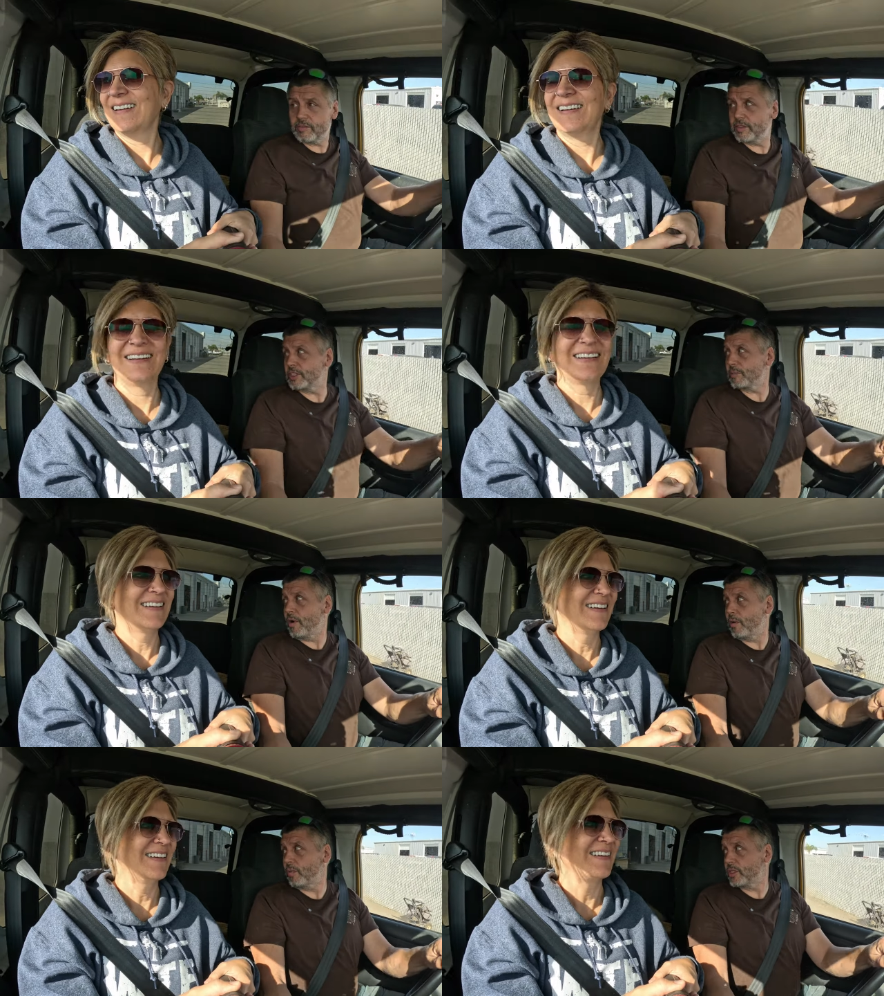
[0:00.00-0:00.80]
Speaker 1: of the
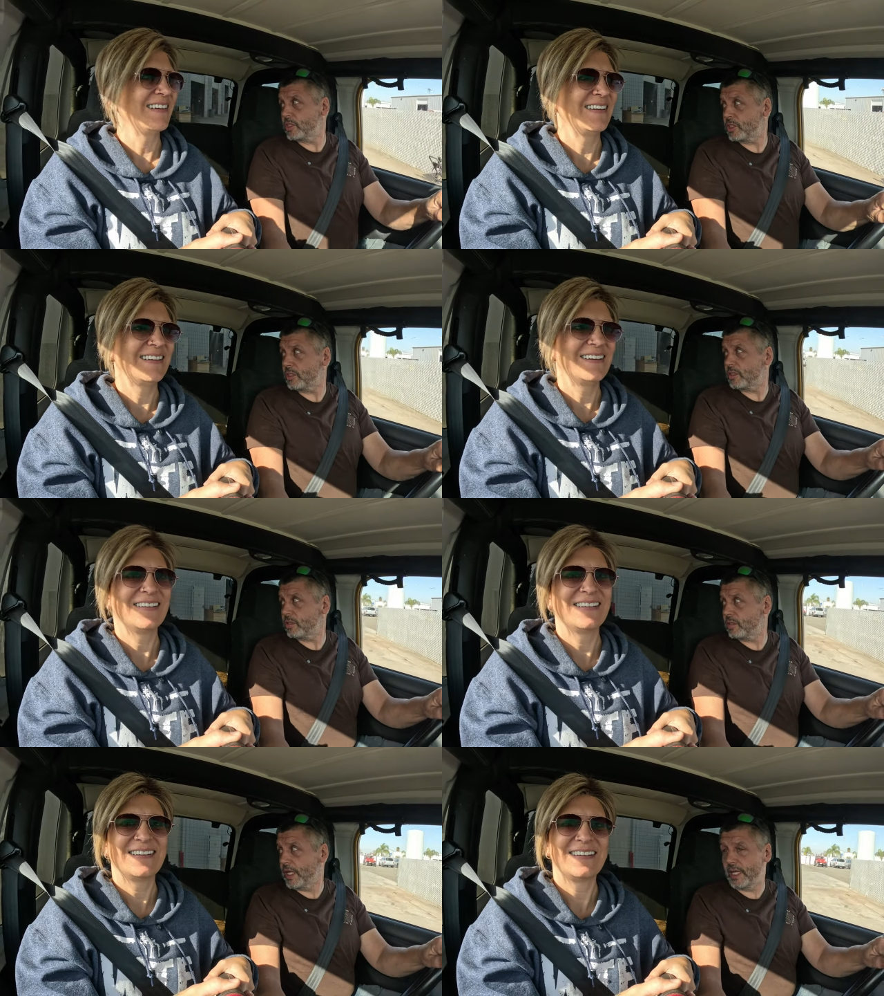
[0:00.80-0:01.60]
small
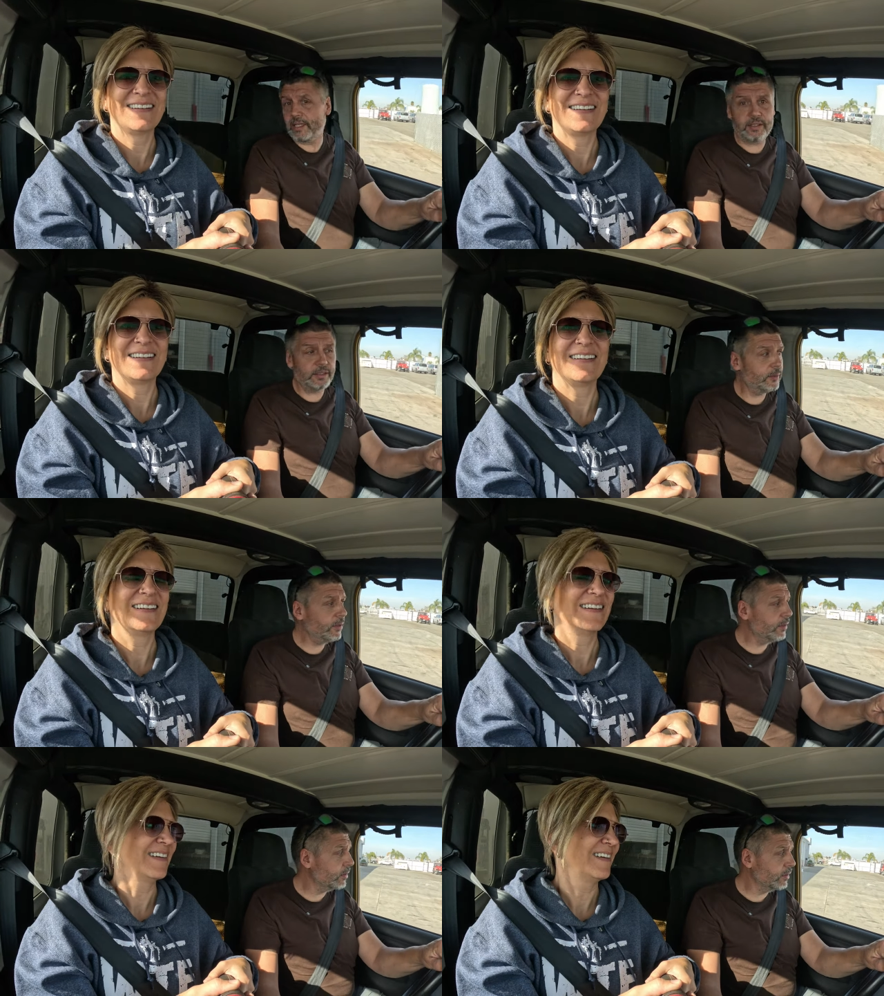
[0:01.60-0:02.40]
windshield and
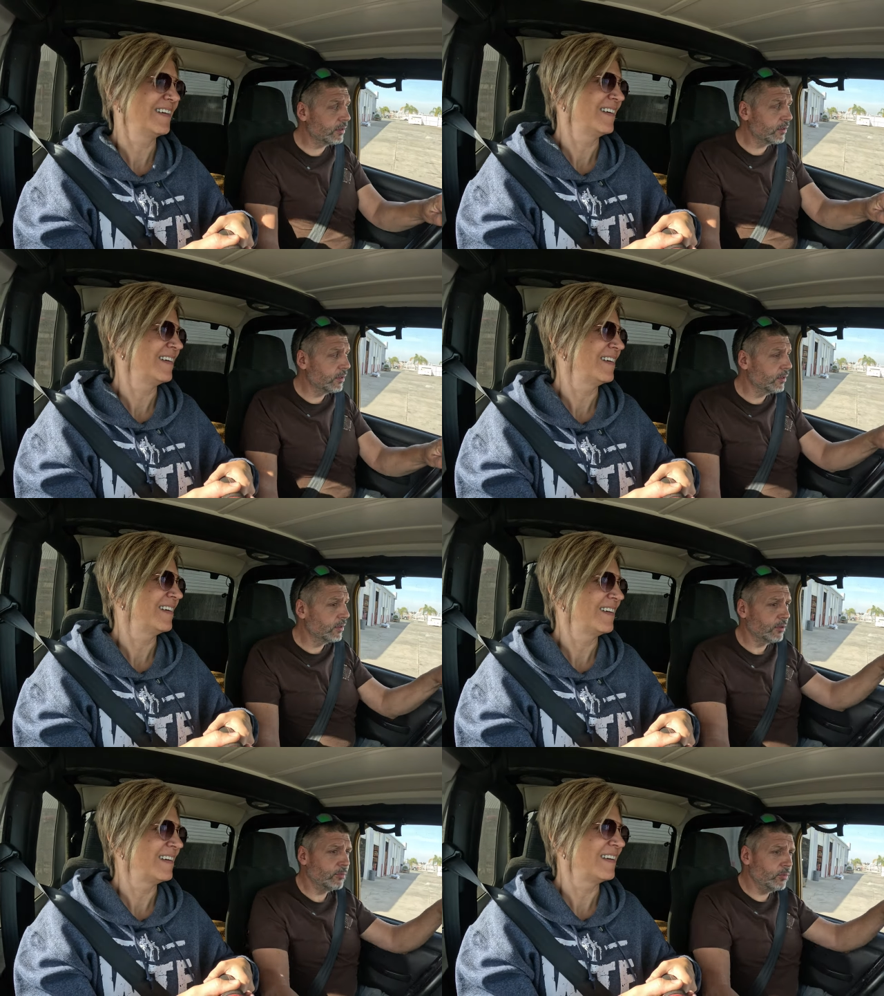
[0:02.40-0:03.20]
the
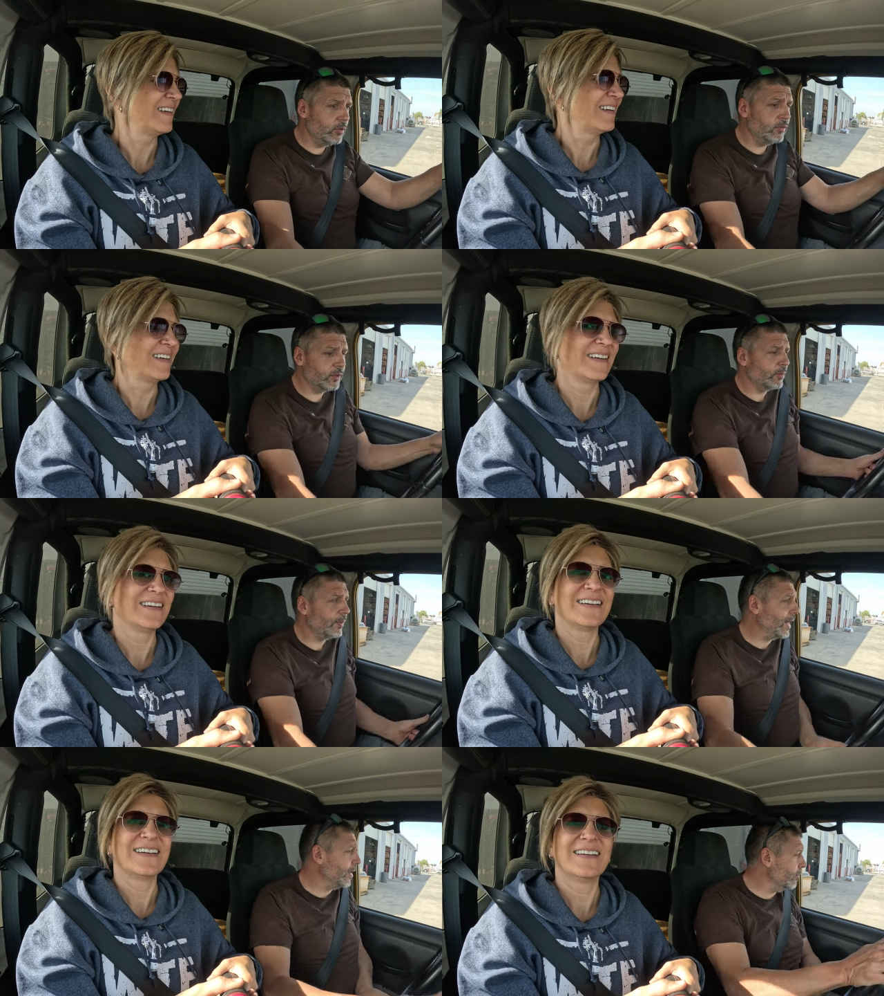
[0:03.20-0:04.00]
moving
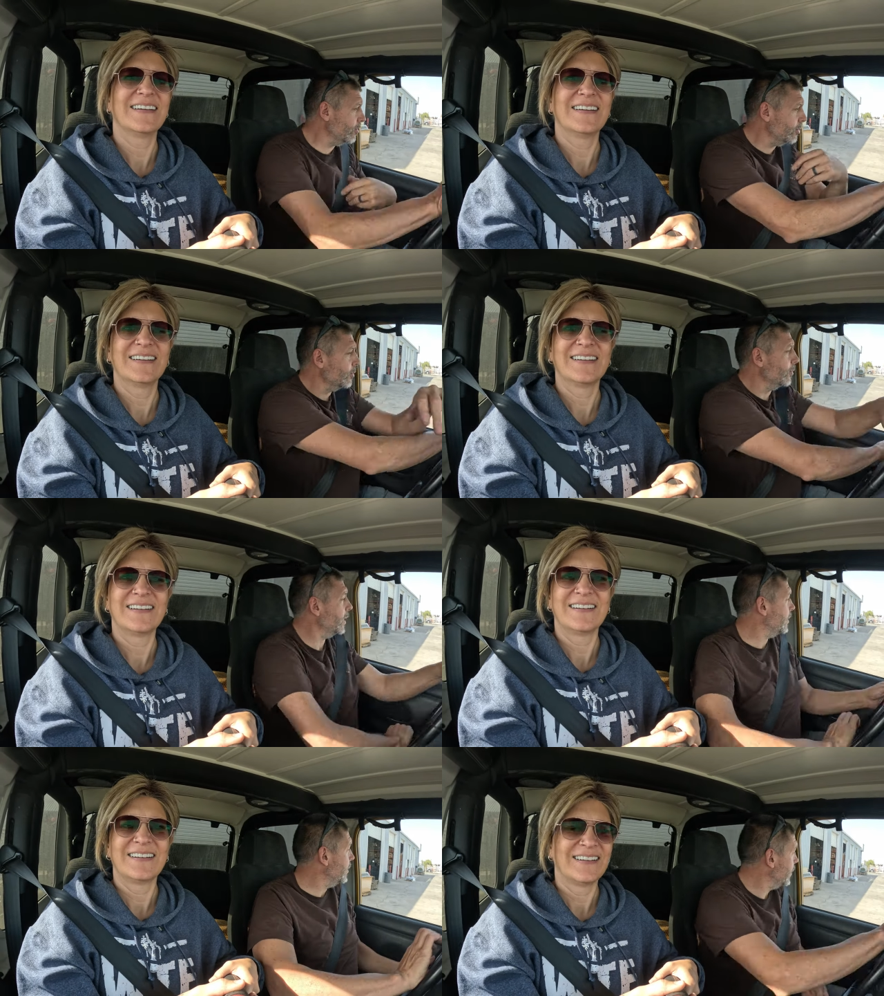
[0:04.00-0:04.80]
around or
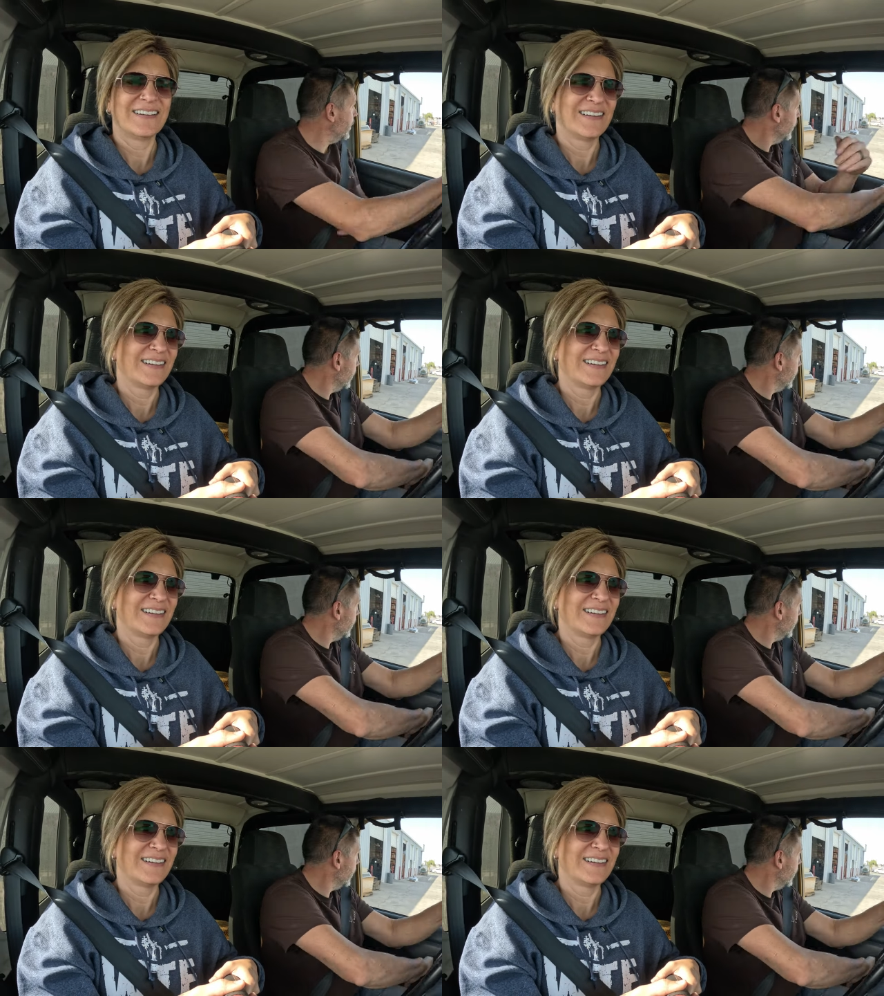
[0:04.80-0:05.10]
what.